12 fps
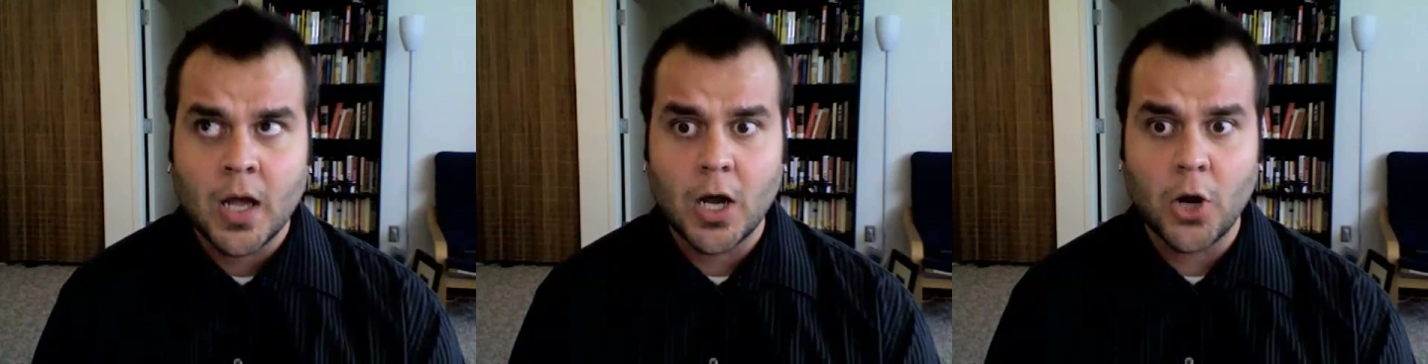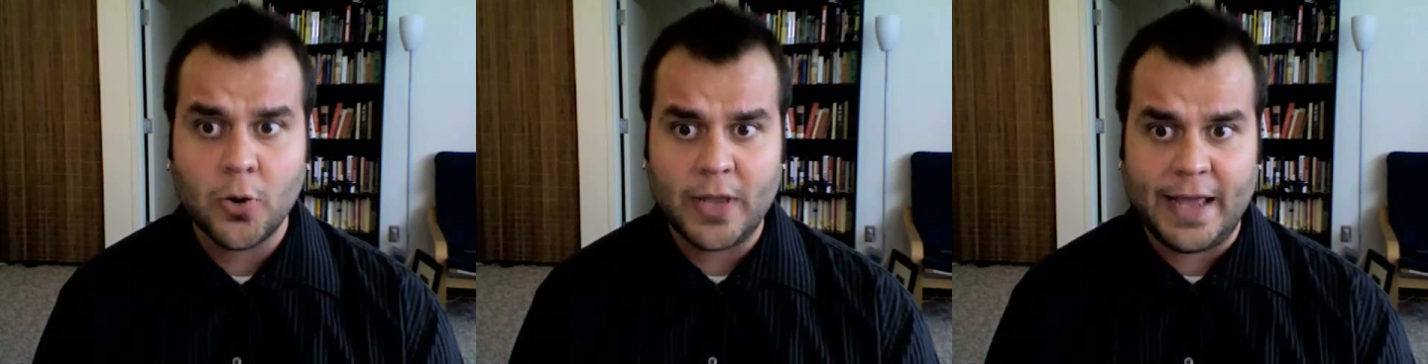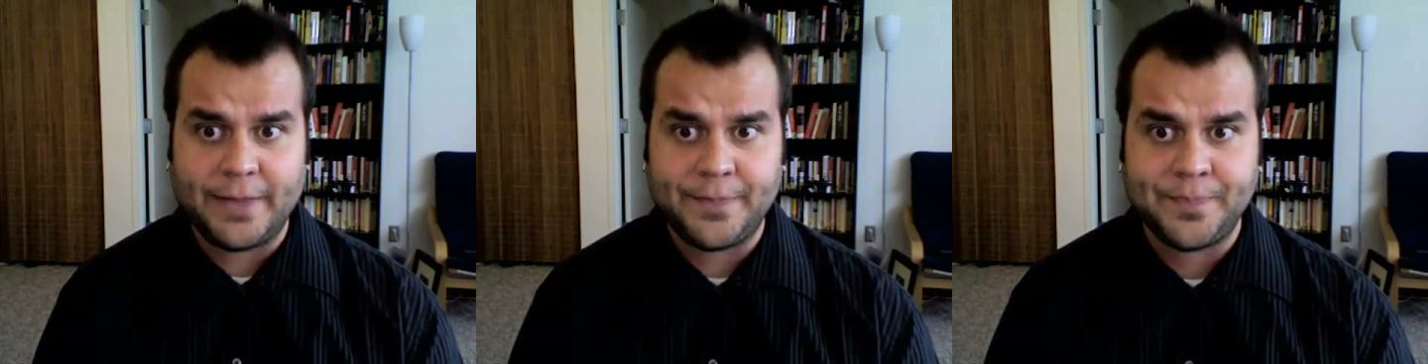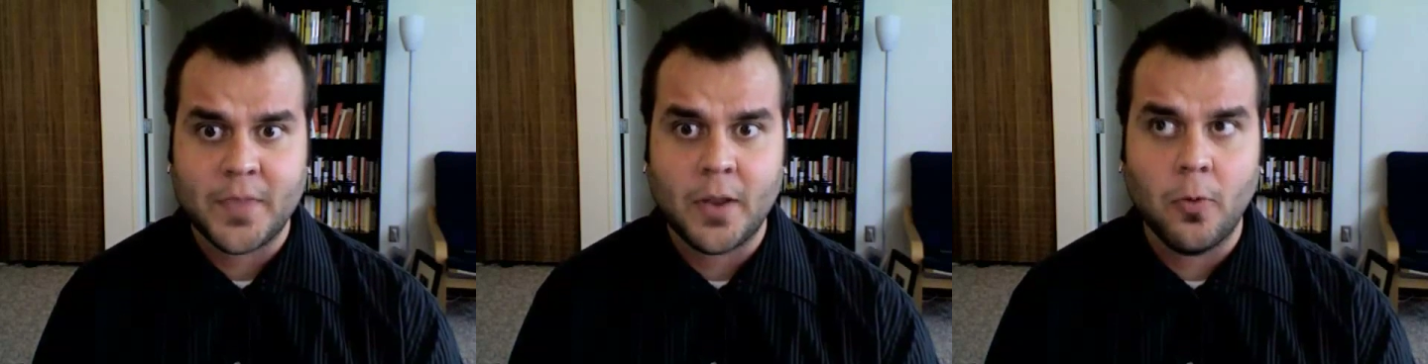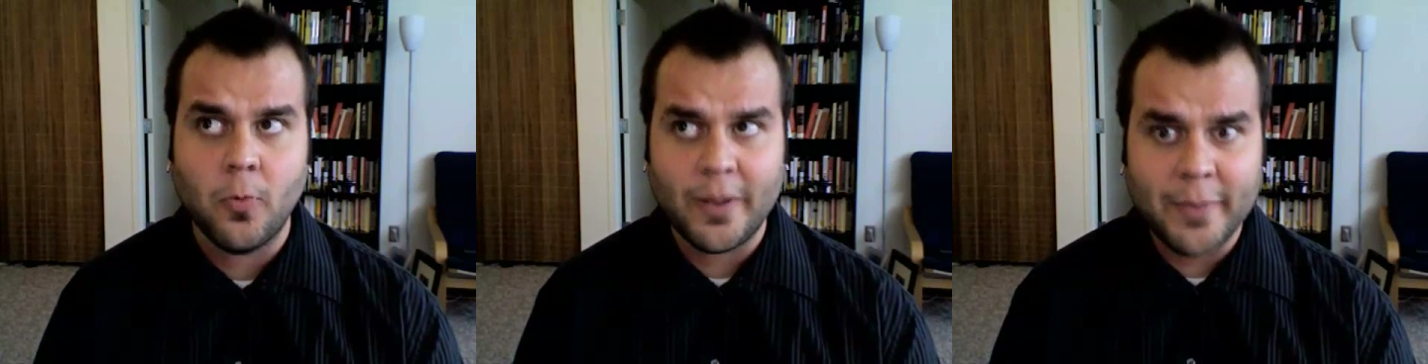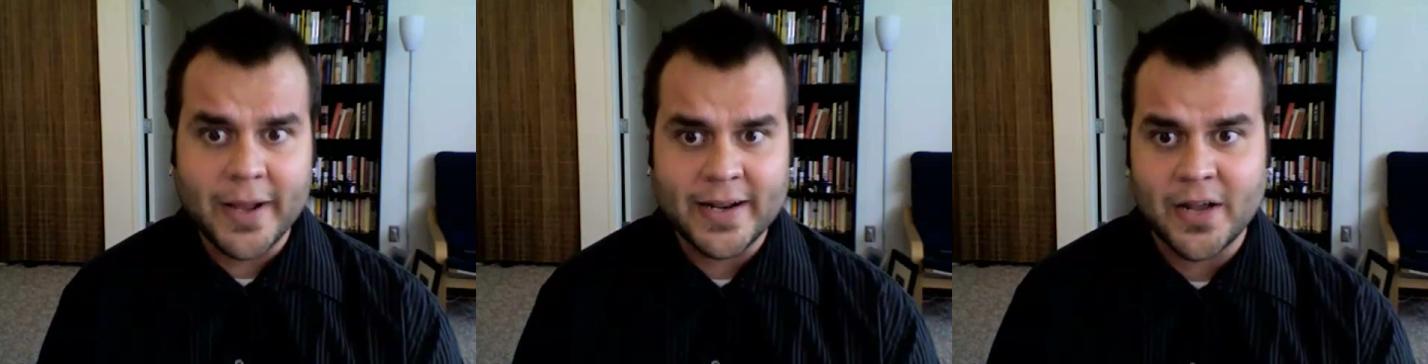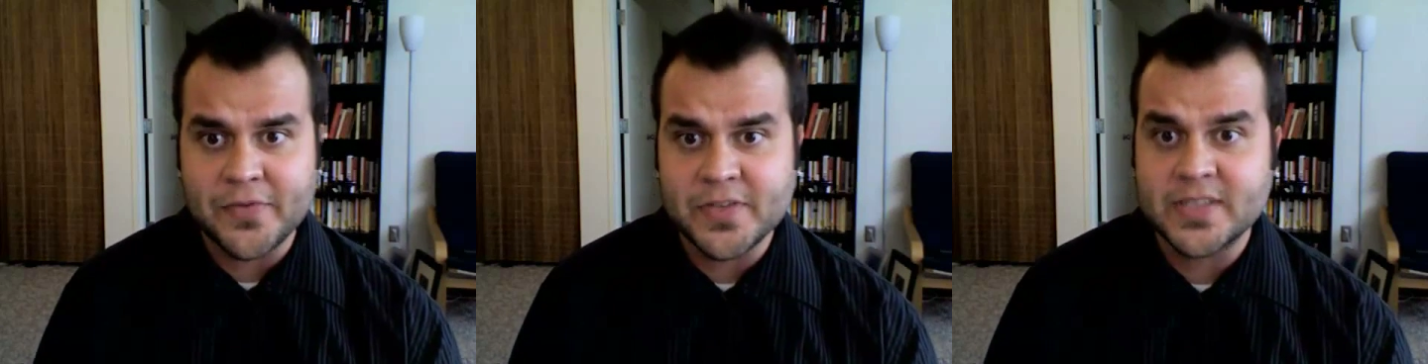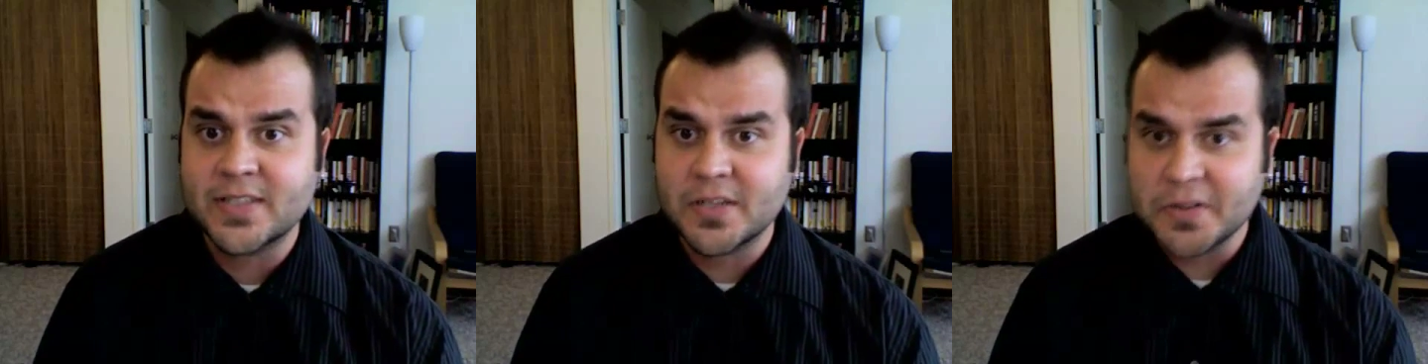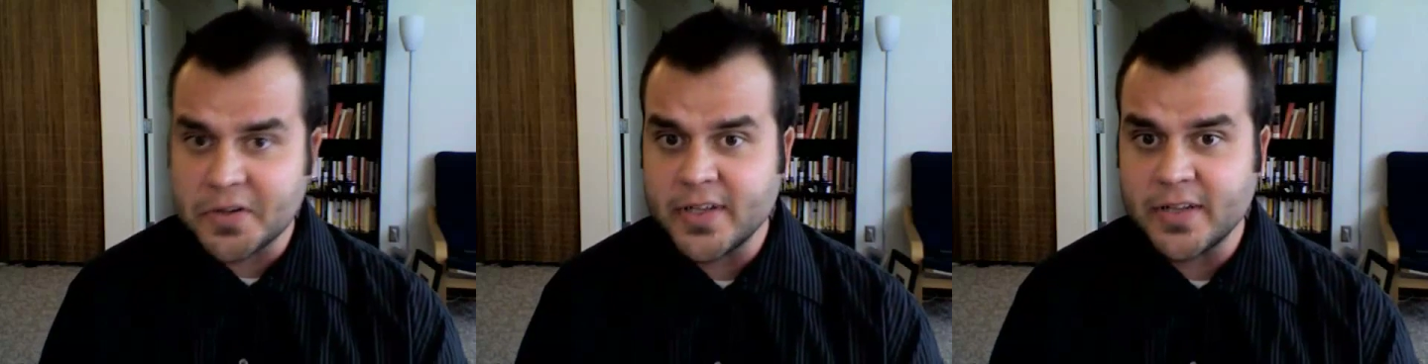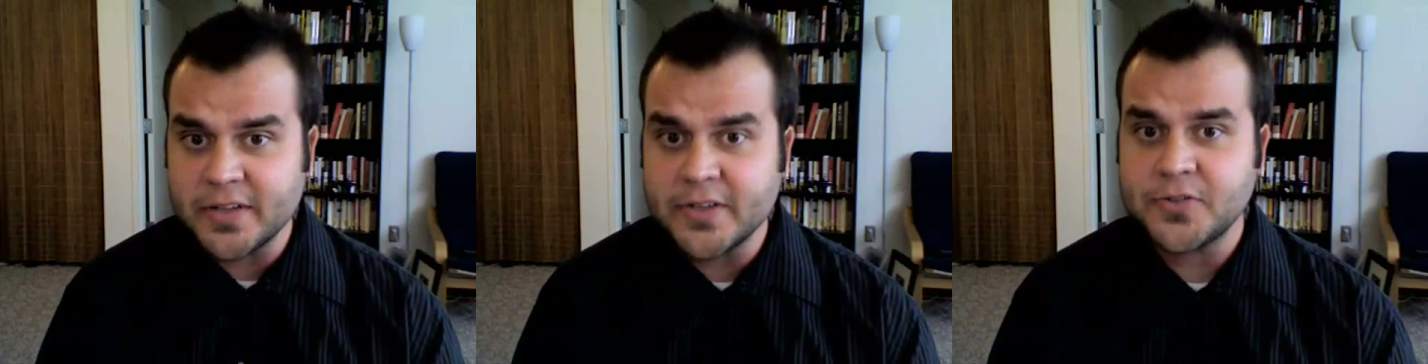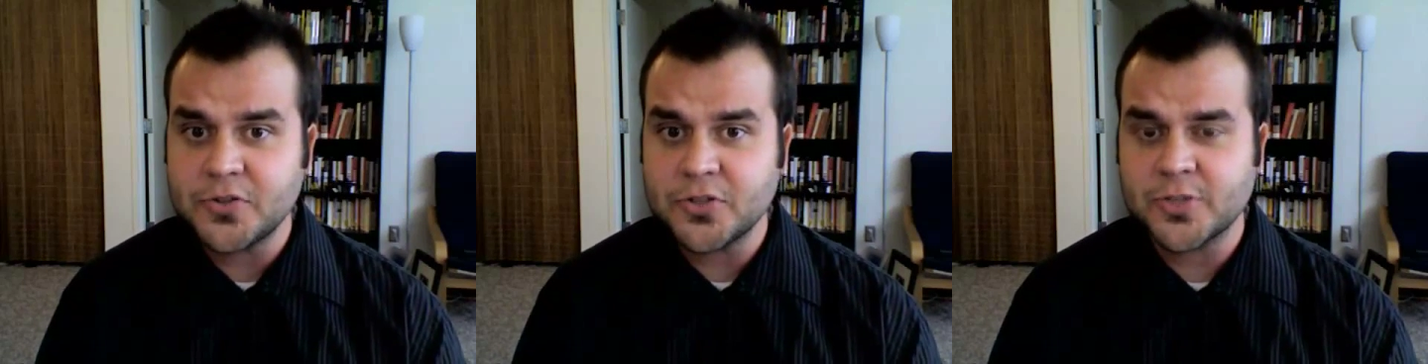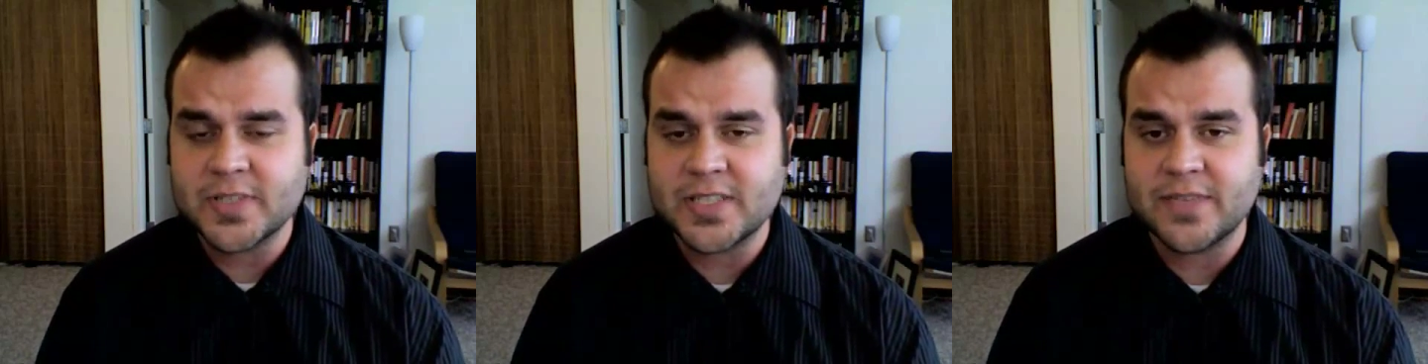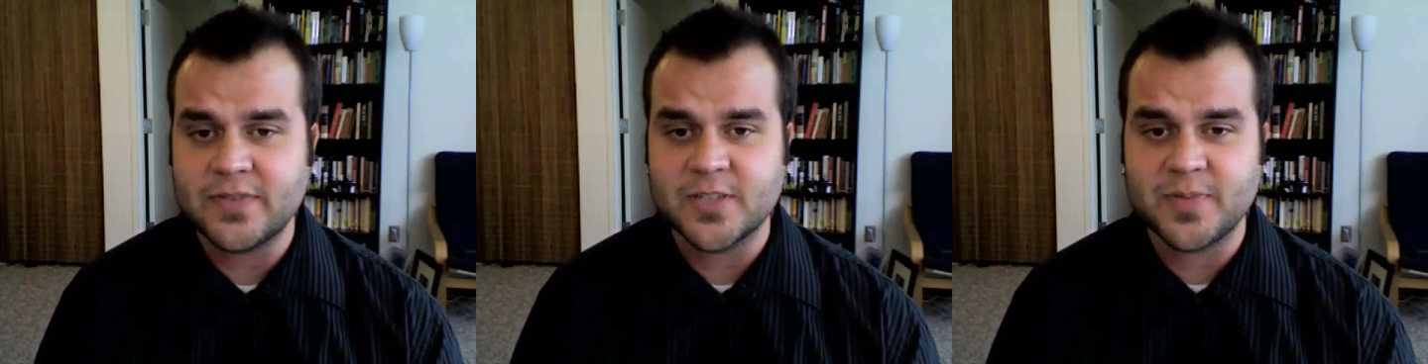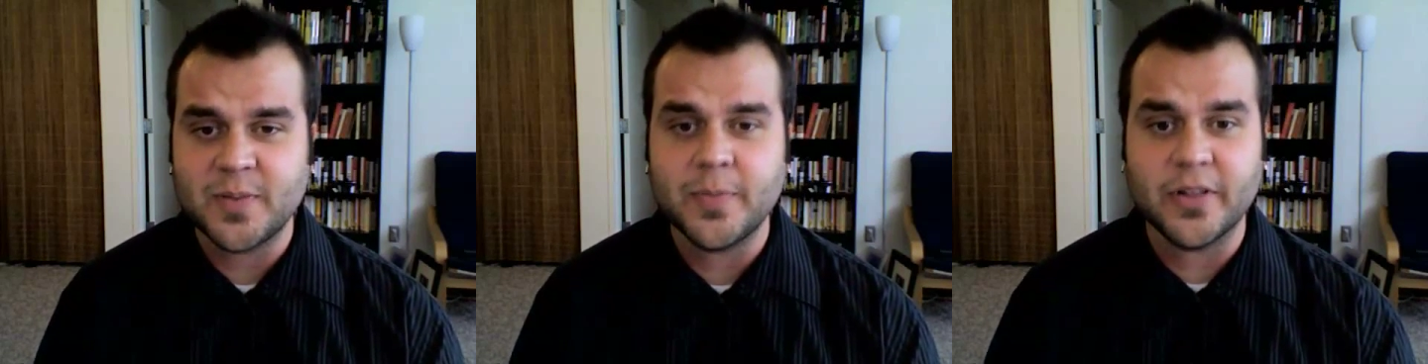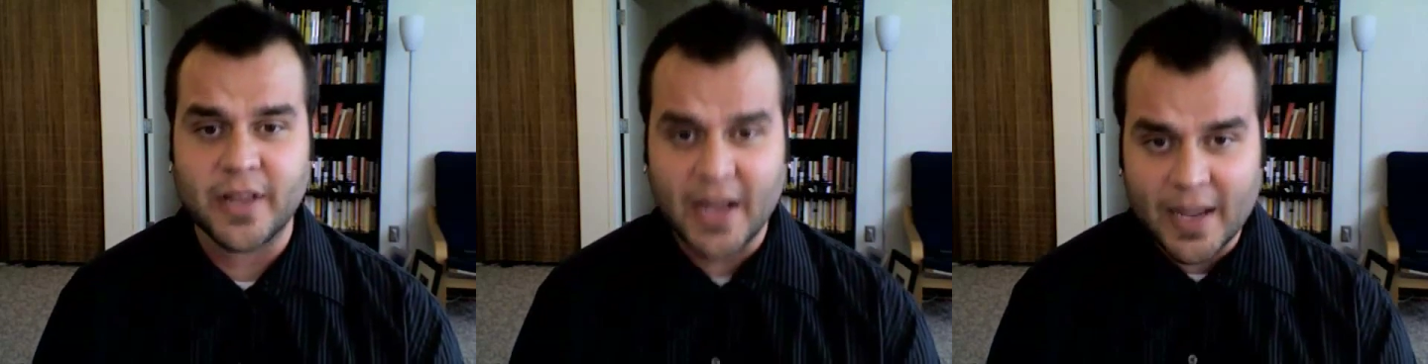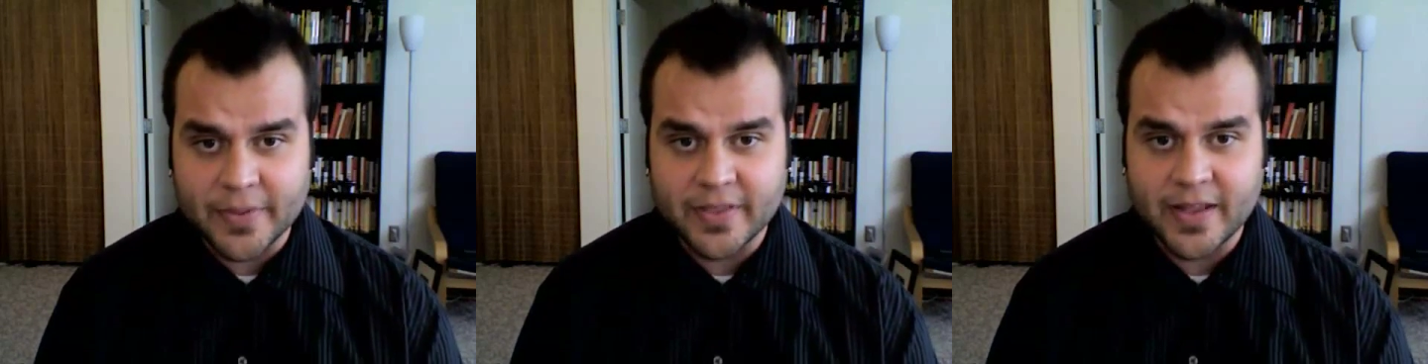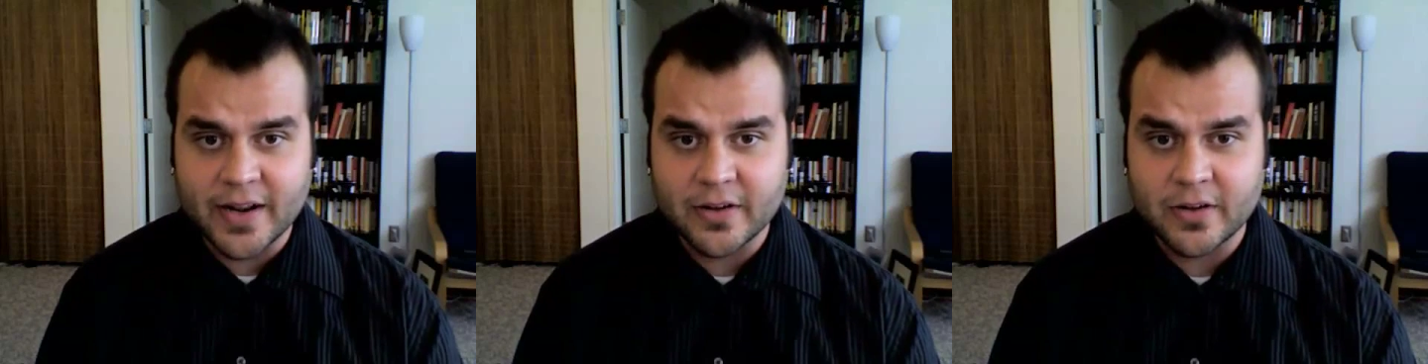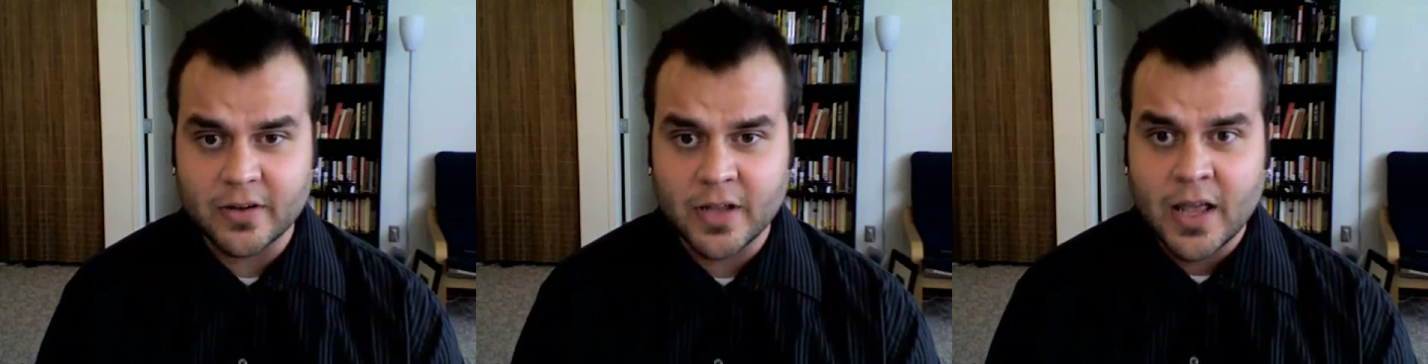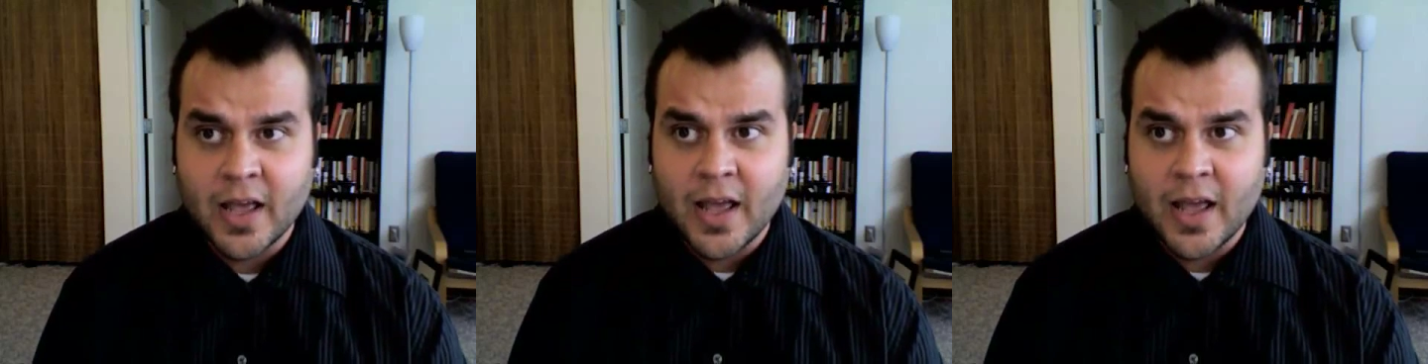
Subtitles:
Okay, well by now this is clearly a little too specific to be merely hypothetical